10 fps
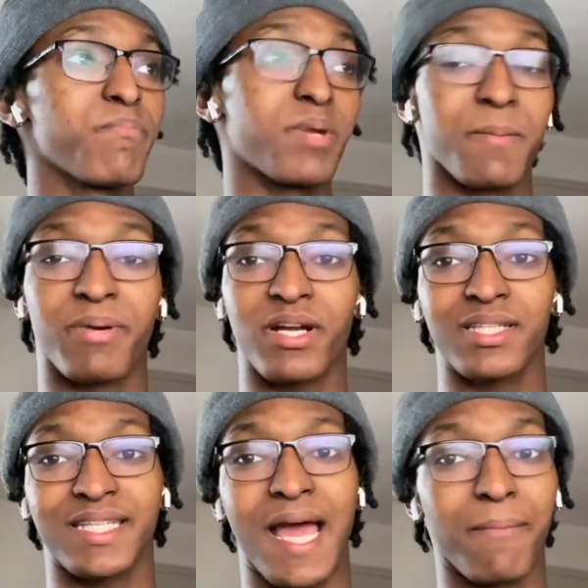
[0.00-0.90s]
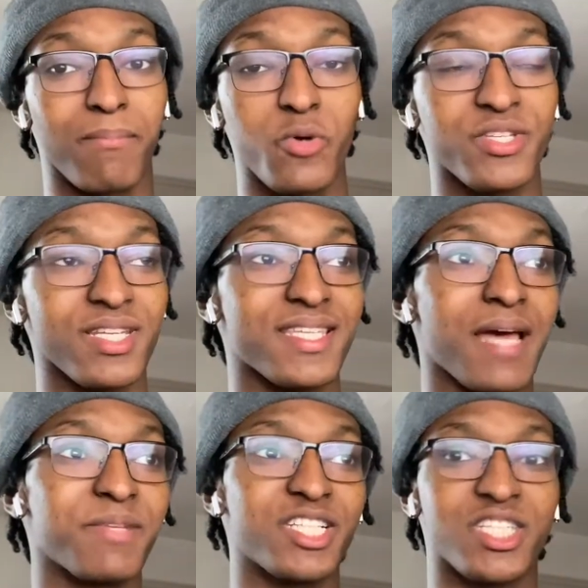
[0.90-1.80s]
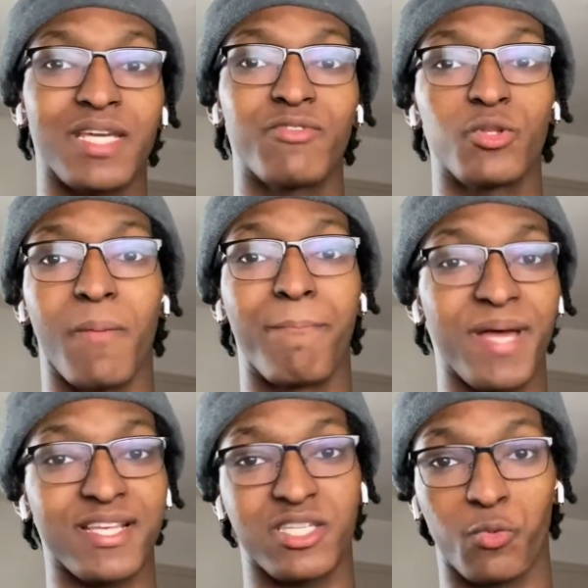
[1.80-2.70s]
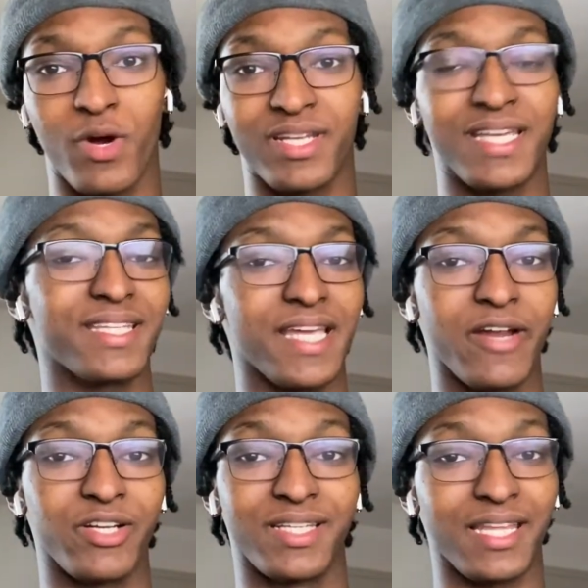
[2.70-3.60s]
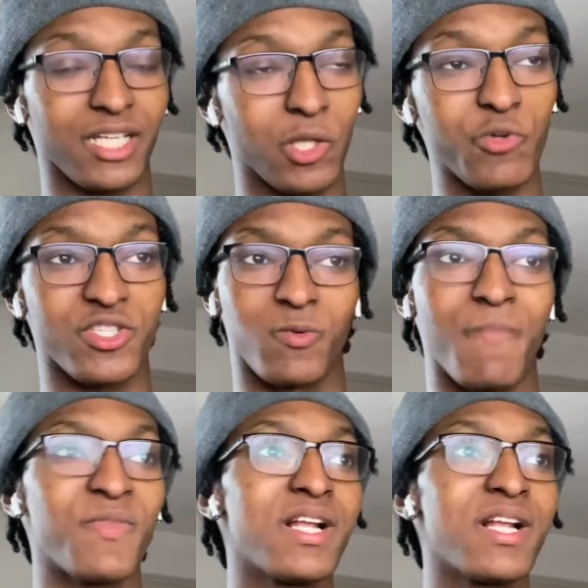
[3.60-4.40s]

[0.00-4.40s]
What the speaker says: But apparently not. Most of the time, they just give you the best one in the area, not the closest one.